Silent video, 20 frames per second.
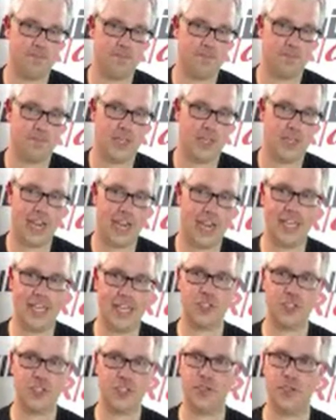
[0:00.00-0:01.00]
I got to
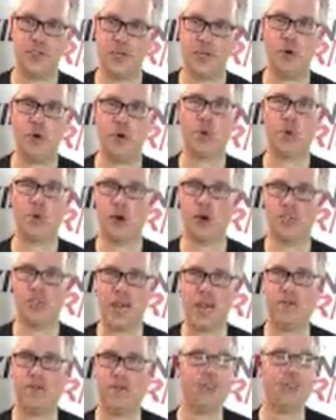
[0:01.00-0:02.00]
help prototype it.
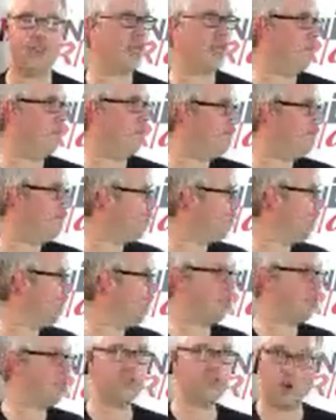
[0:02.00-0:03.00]
I built
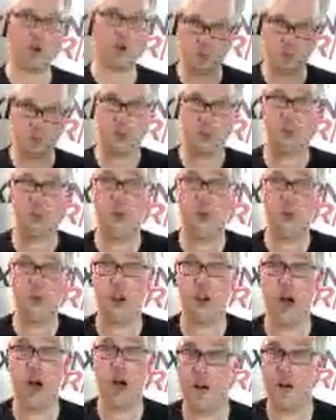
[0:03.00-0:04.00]
it. Of course, I put it all.
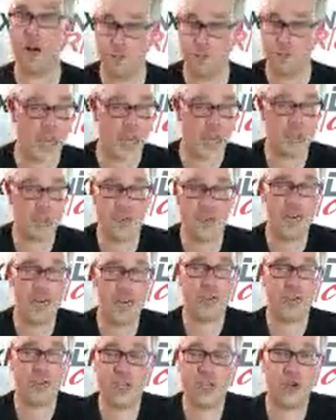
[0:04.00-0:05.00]
I've documented everything
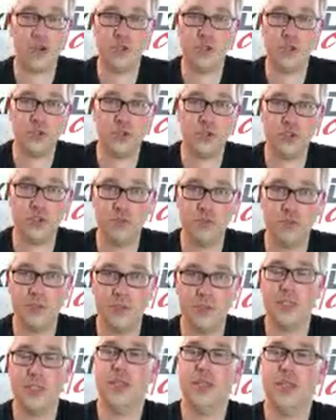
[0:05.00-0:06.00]
on YouTube.
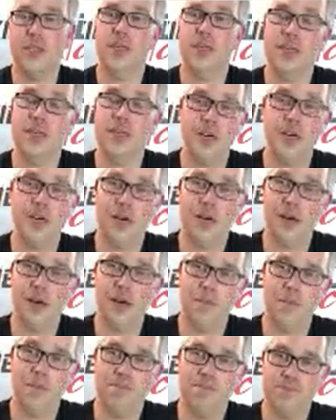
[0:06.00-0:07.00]
Um,
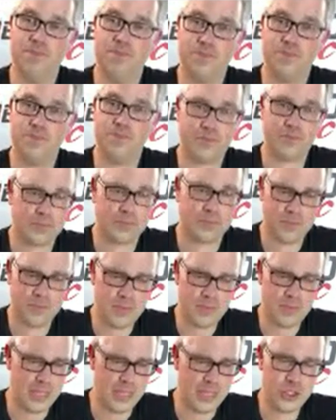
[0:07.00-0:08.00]

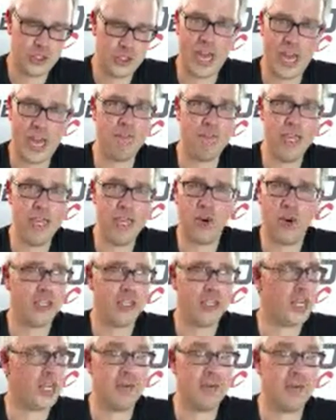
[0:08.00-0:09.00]
tried to beat on it. Tried to
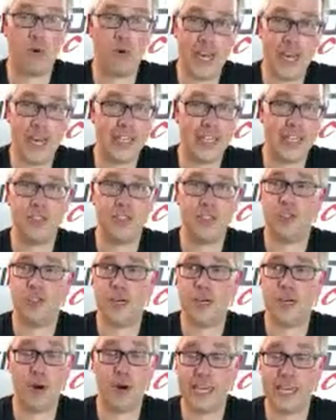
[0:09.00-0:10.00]
break it. Tried to break
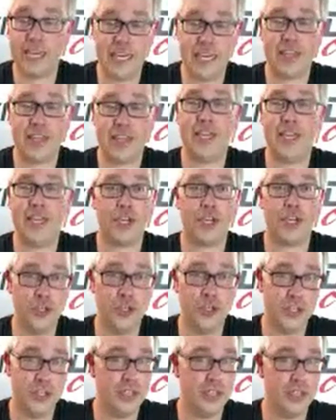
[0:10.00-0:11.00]
anything I could.
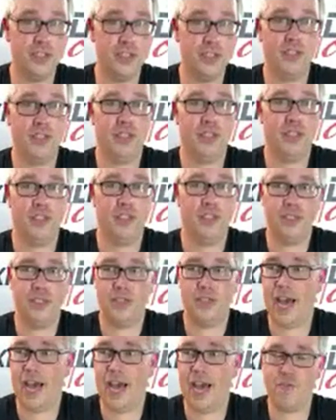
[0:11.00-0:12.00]
I
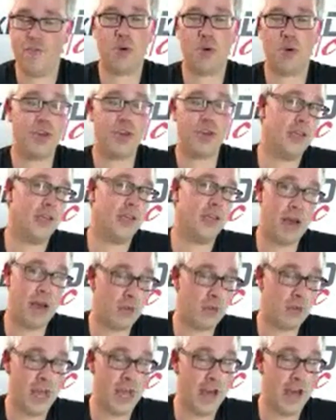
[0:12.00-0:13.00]
haven't broke. By the way, I
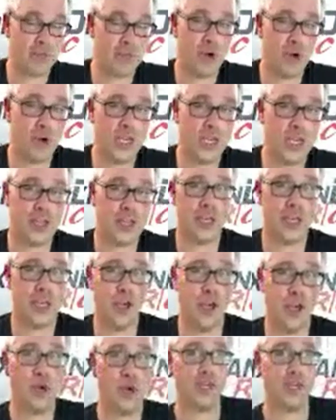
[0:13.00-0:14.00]
haven't broke anything on
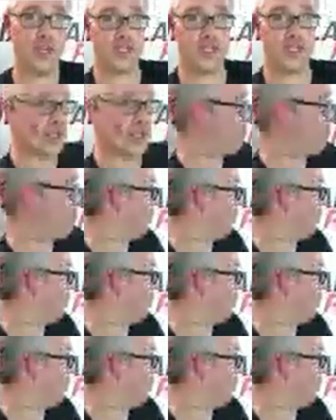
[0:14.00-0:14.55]
it except for the little